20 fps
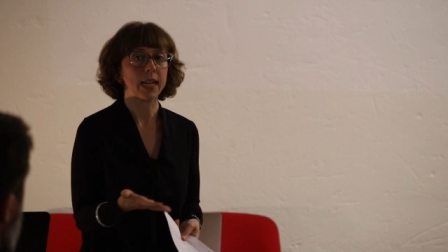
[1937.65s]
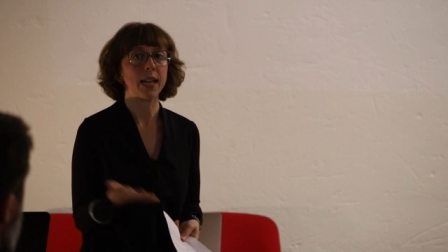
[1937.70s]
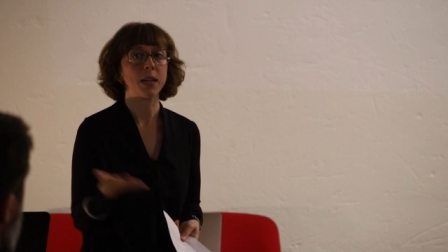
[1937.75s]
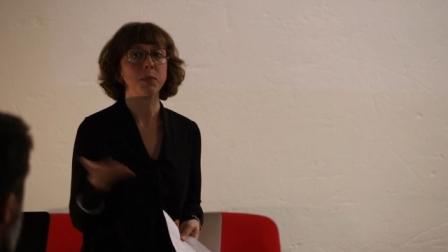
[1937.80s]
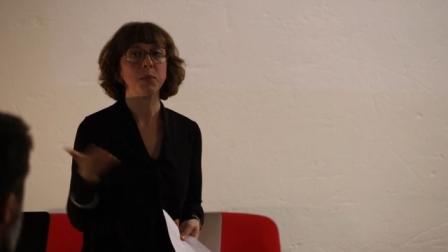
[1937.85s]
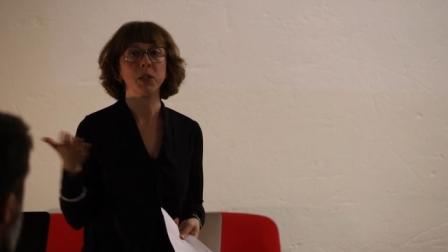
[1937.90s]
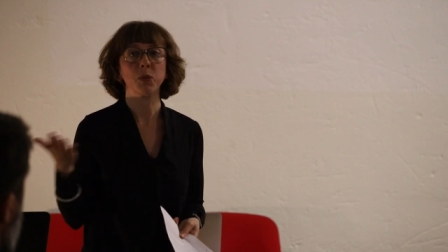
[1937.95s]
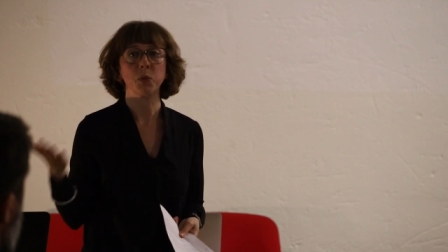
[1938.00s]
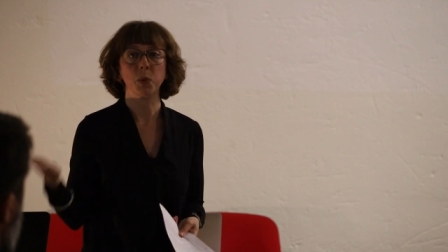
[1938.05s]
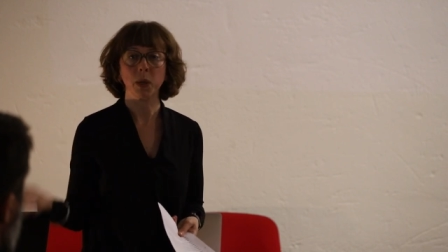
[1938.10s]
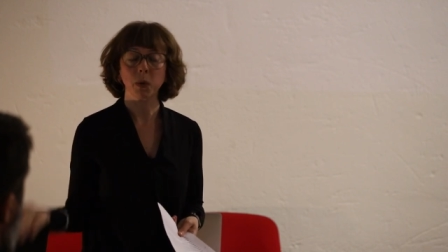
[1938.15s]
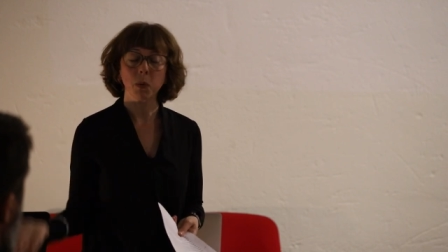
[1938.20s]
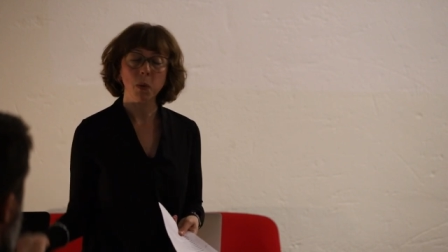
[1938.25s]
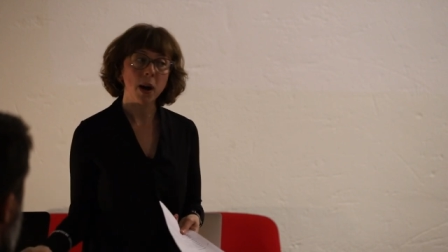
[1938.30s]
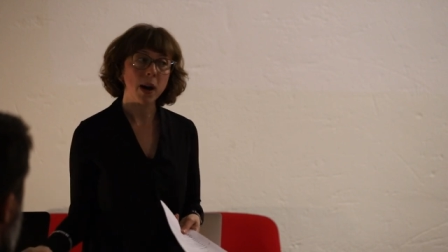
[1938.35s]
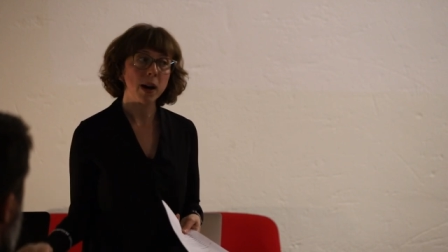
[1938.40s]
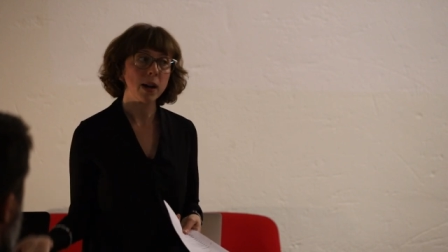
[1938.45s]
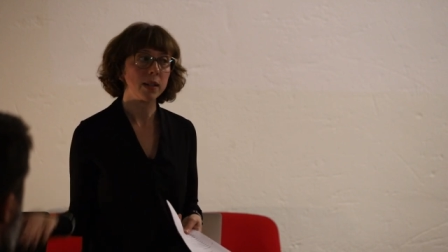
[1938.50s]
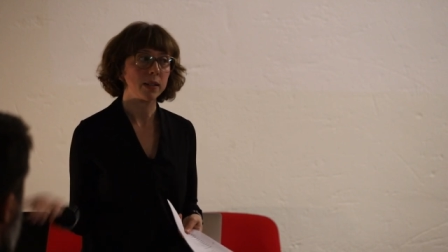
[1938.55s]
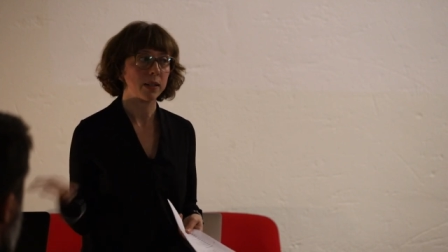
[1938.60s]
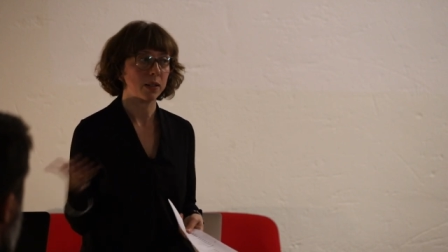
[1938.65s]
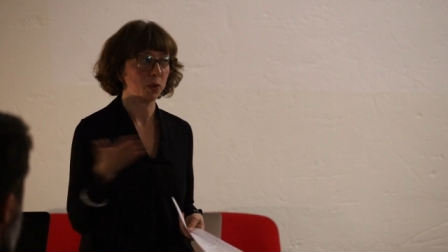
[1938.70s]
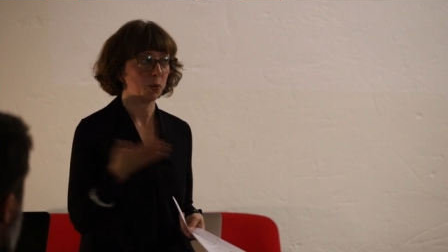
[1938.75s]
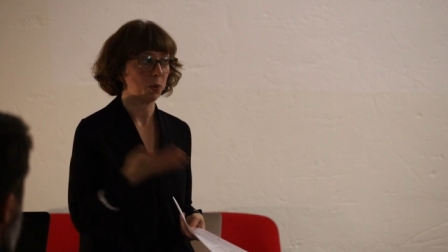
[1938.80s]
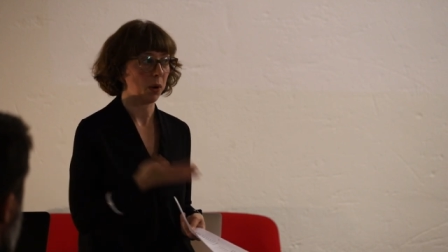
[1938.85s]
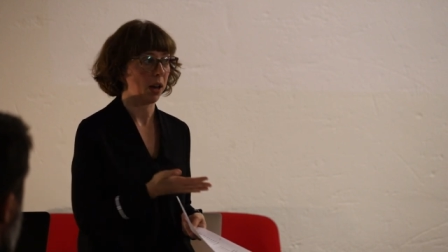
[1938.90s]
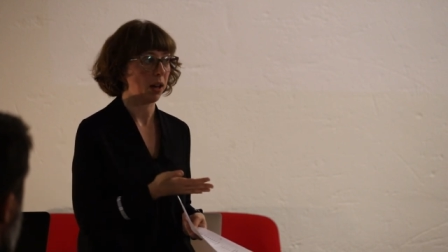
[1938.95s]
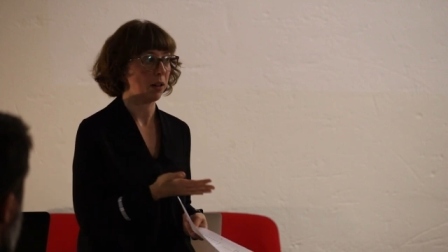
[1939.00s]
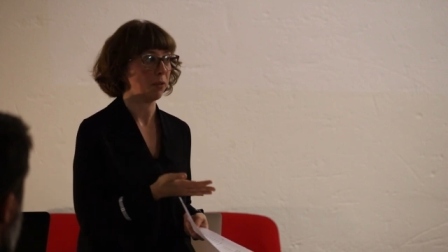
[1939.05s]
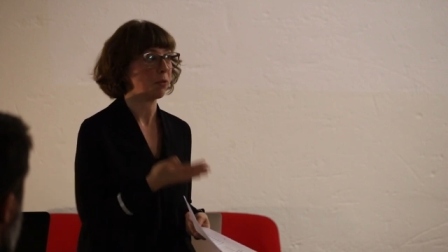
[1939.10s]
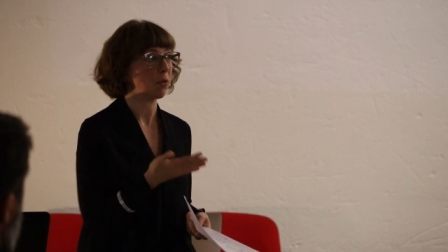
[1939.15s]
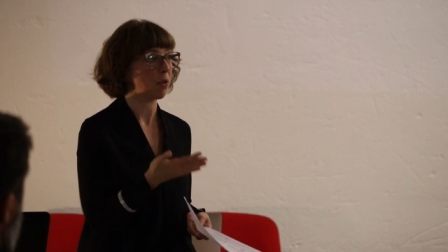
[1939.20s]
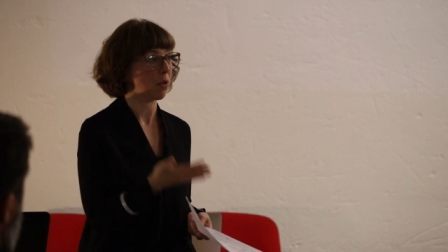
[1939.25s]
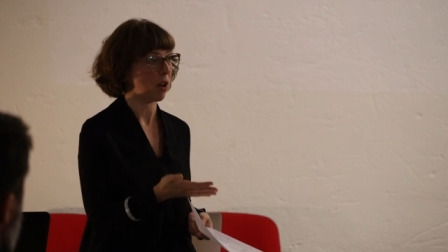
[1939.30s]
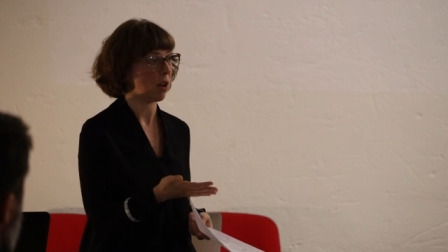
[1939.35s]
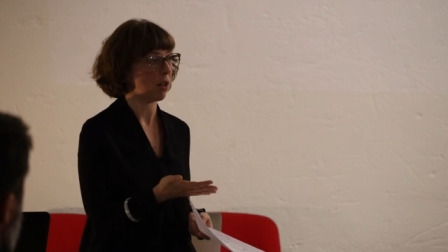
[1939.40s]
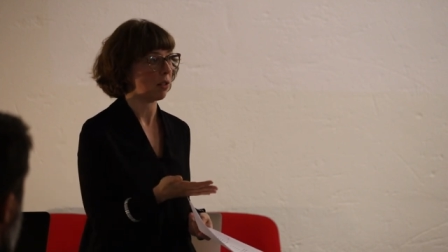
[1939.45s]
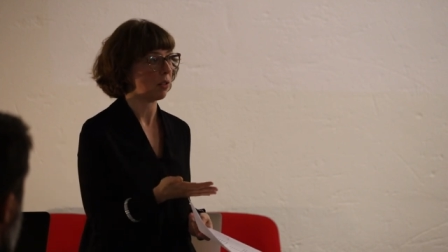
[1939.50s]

time it requires as well for